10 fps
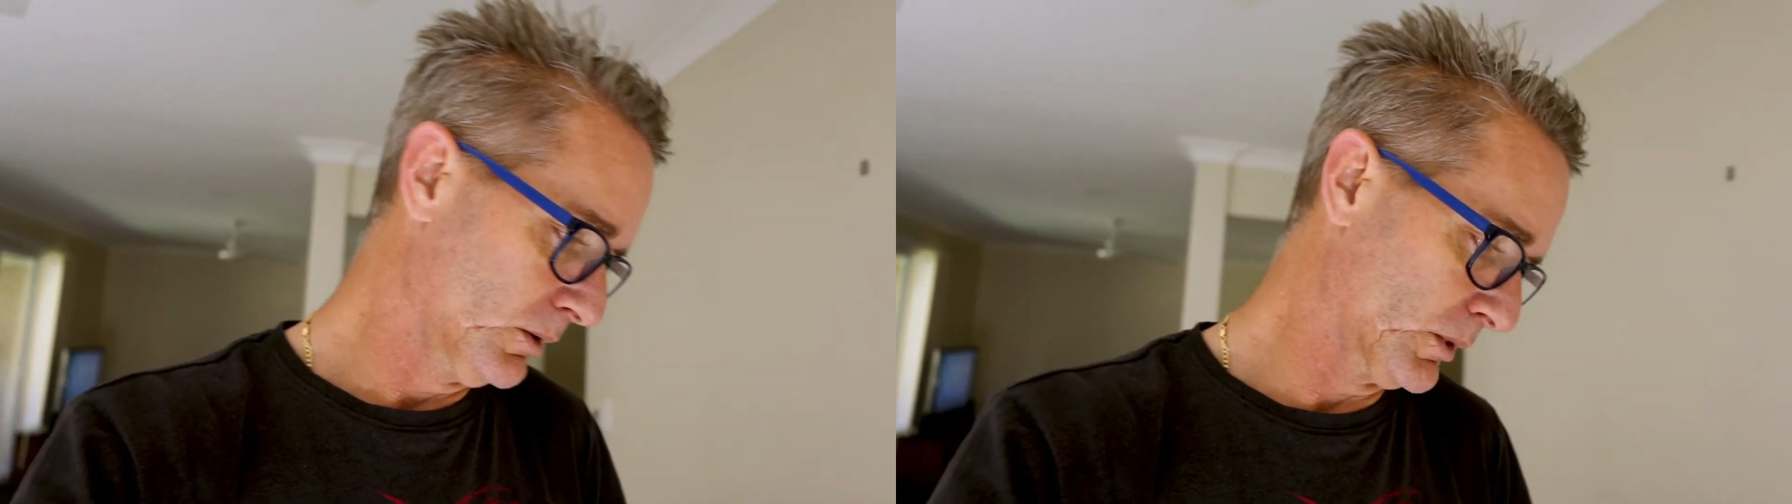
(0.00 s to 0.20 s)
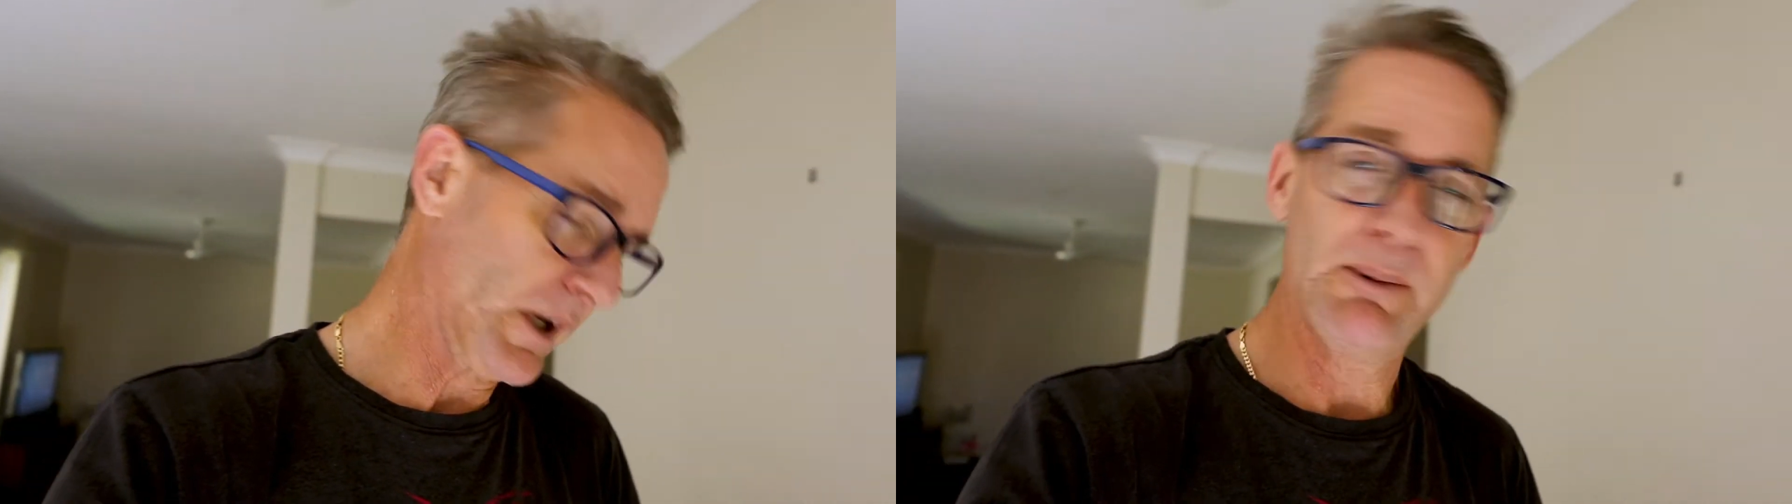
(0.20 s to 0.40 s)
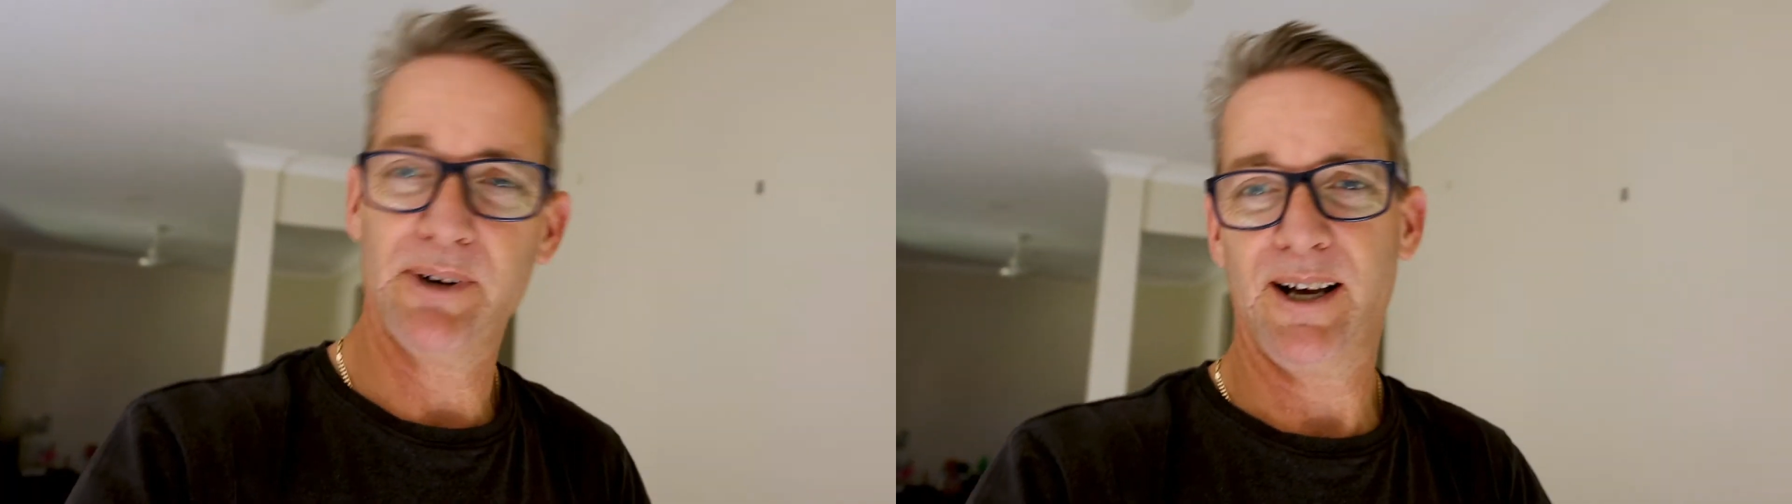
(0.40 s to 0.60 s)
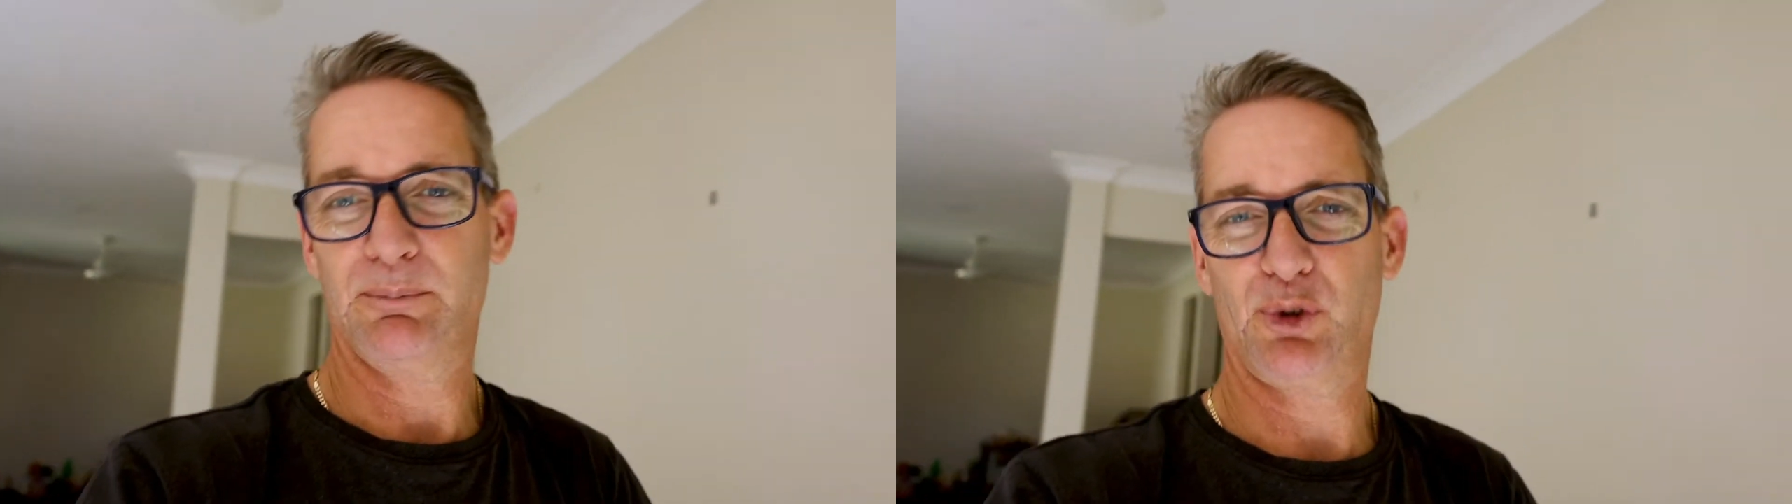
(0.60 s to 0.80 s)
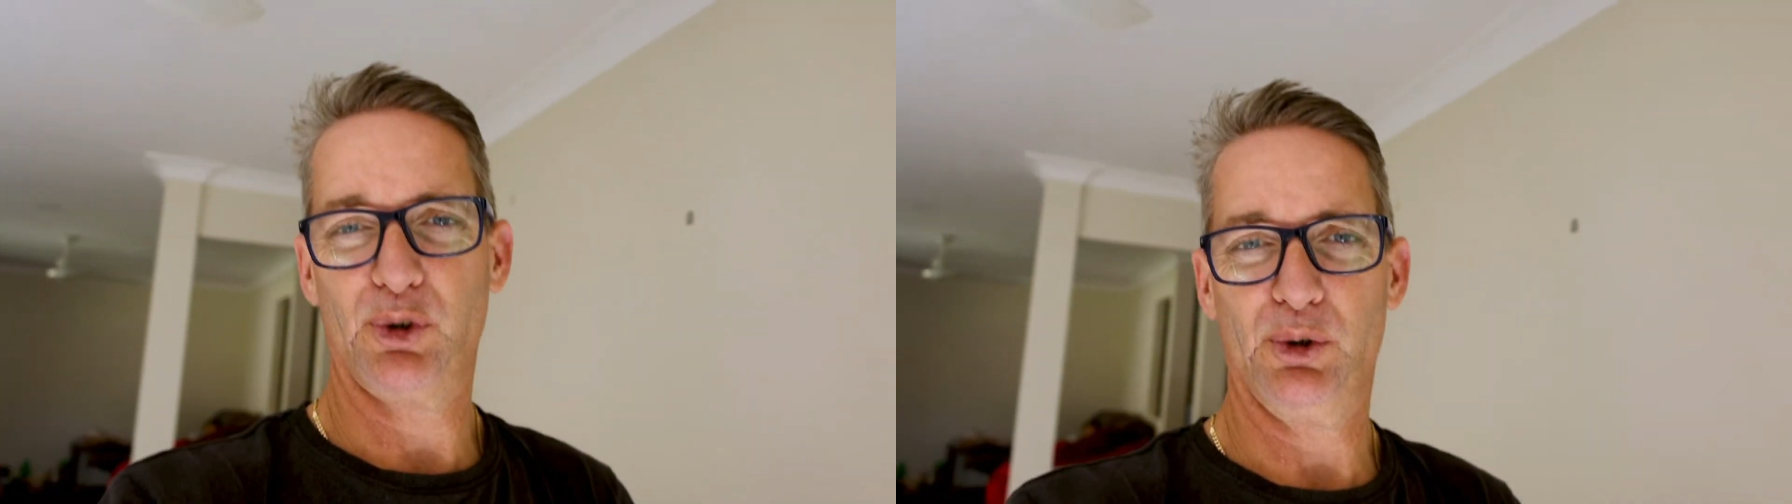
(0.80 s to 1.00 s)
We're coming
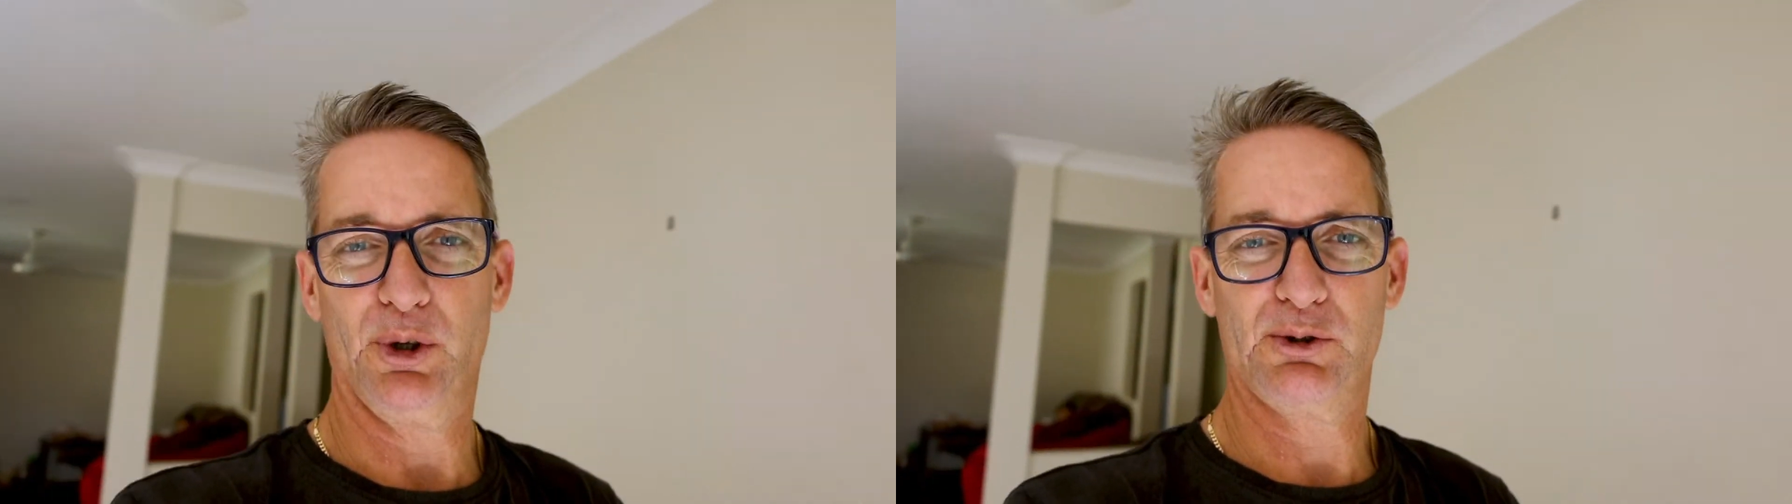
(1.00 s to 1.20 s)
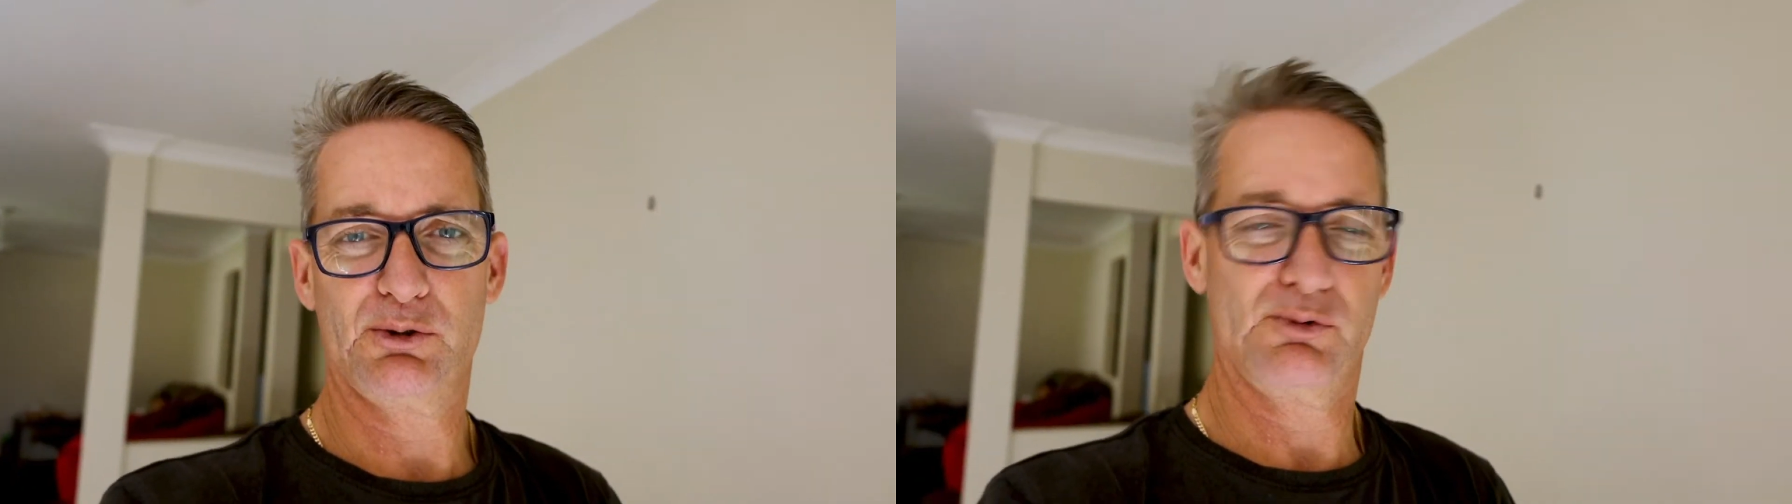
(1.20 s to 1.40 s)
up to